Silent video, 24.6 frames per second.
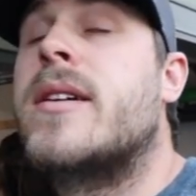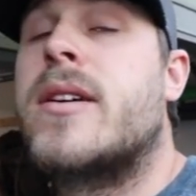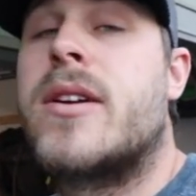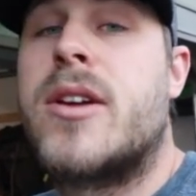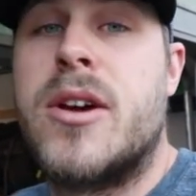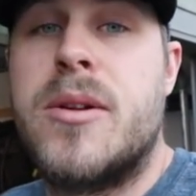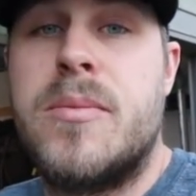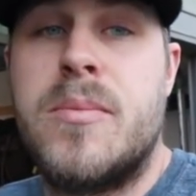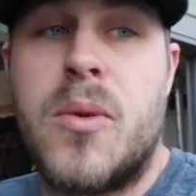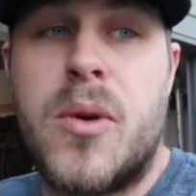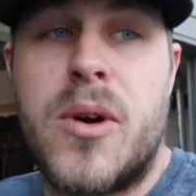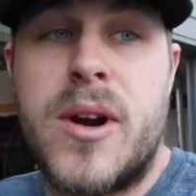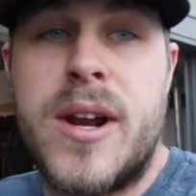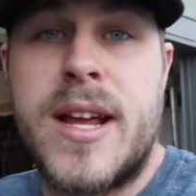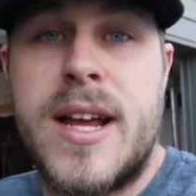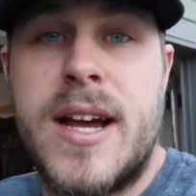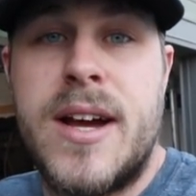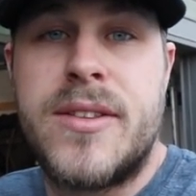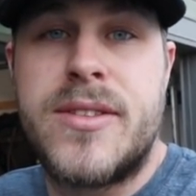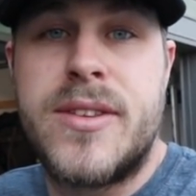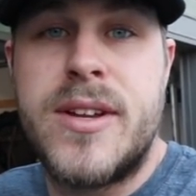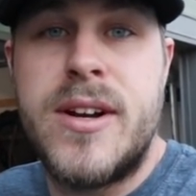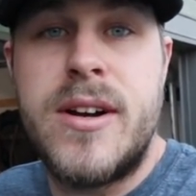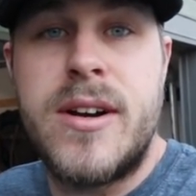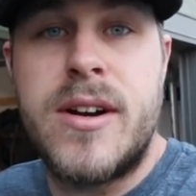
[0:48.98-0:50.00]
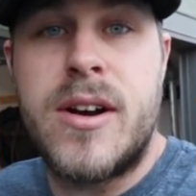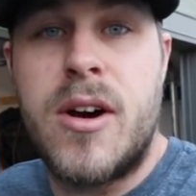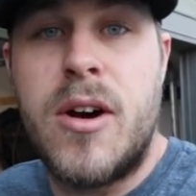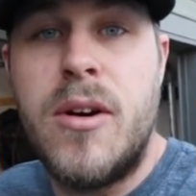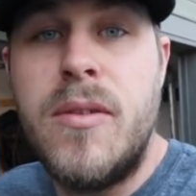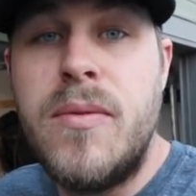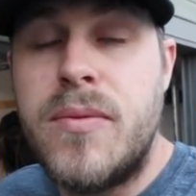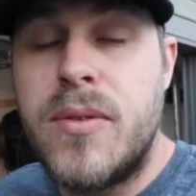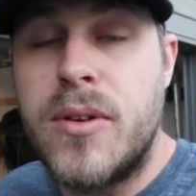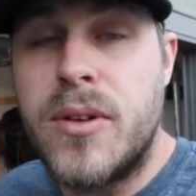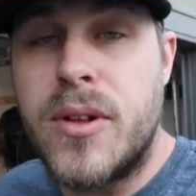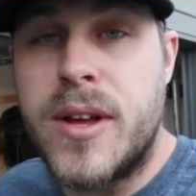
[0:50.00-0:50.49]
a good morning out there, and
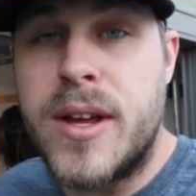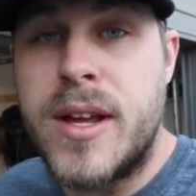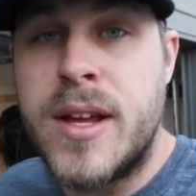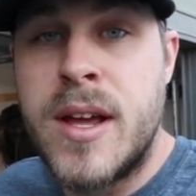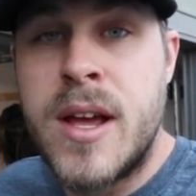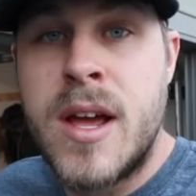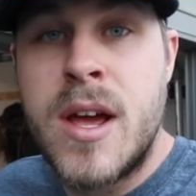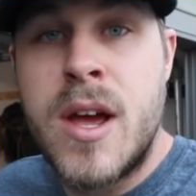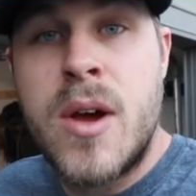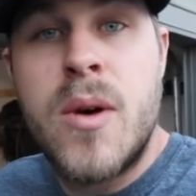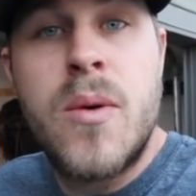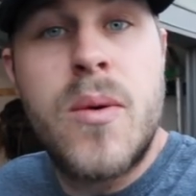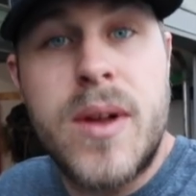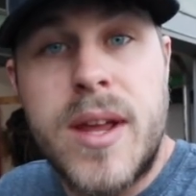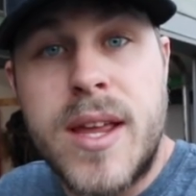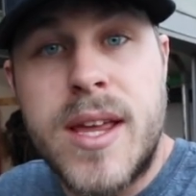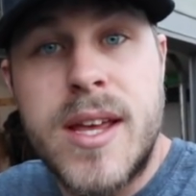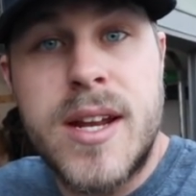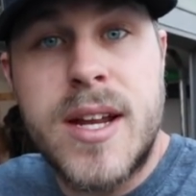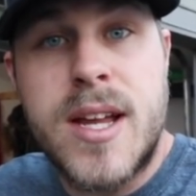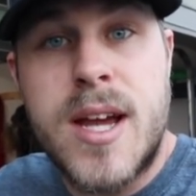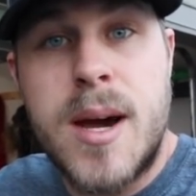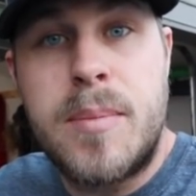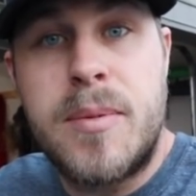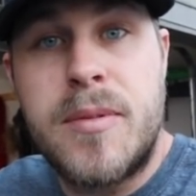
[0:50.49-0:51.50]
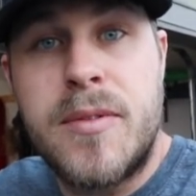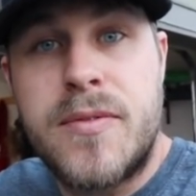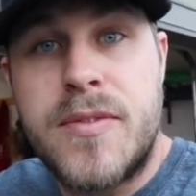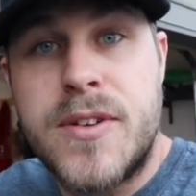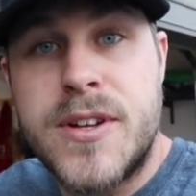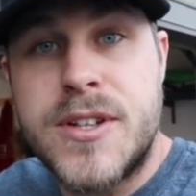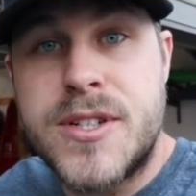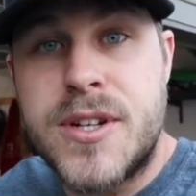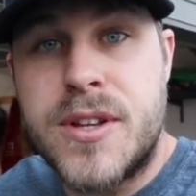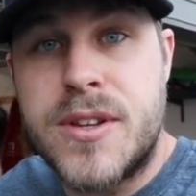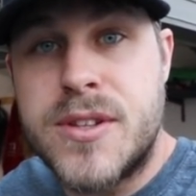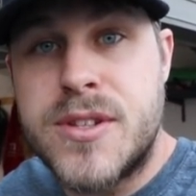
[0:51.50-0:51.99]
hopefully we can get a couple
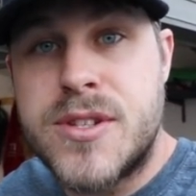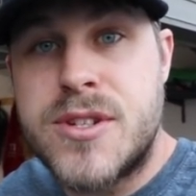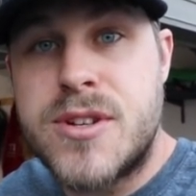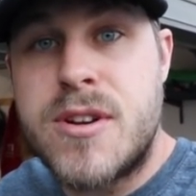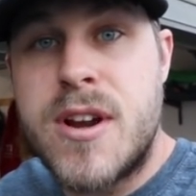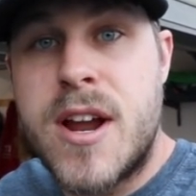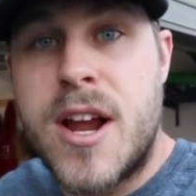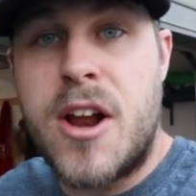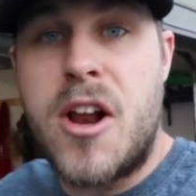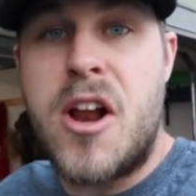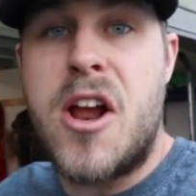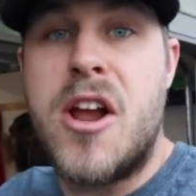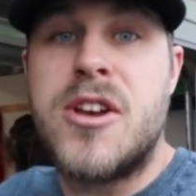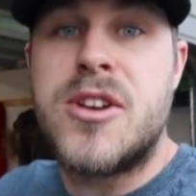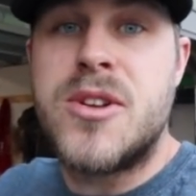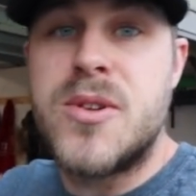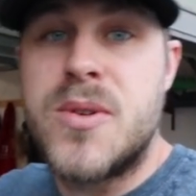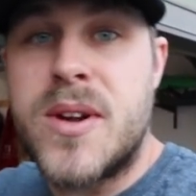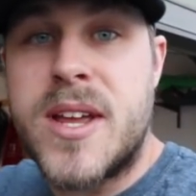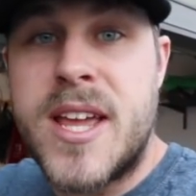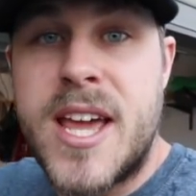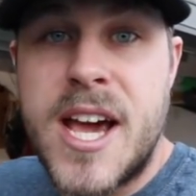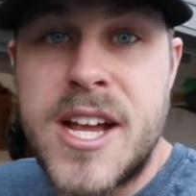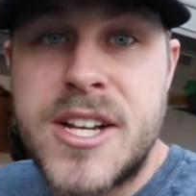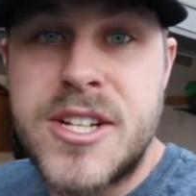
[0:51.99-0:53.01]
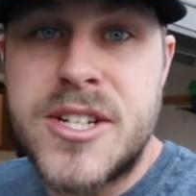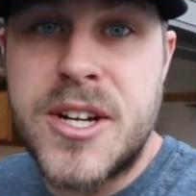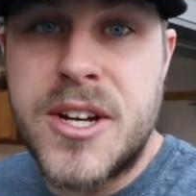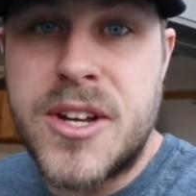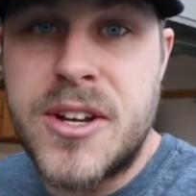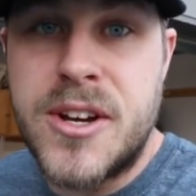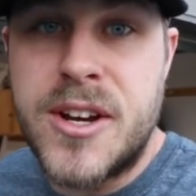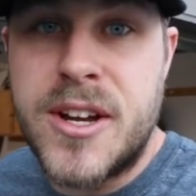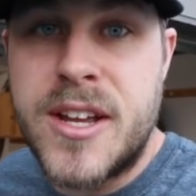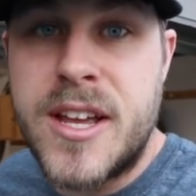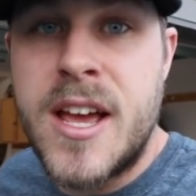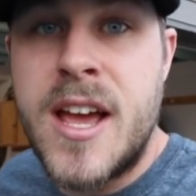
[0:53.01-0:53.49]
fish on the stringer and do a catch and
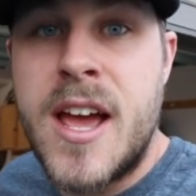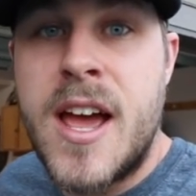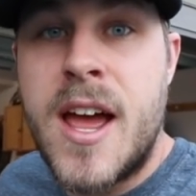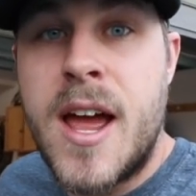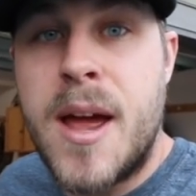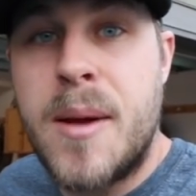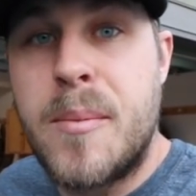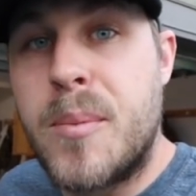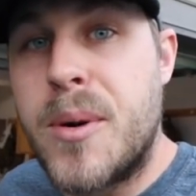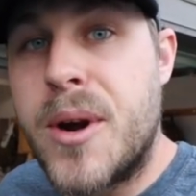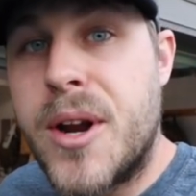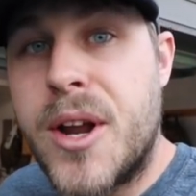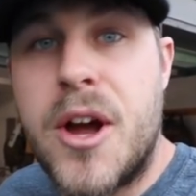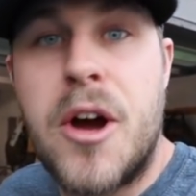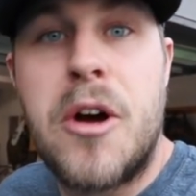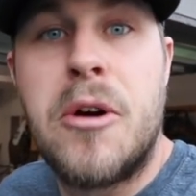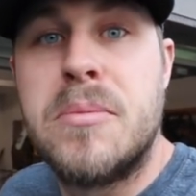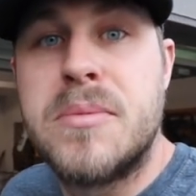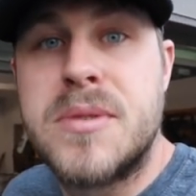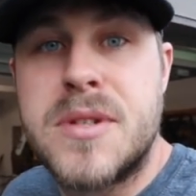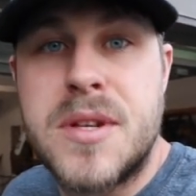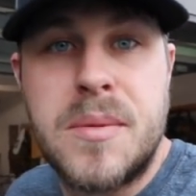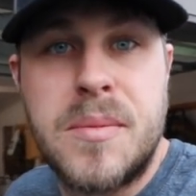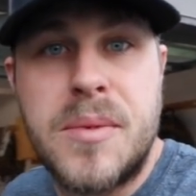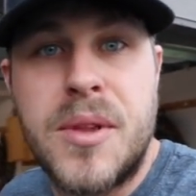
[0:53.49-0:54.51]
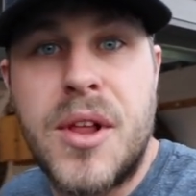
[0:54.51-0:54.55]
cook and bring home some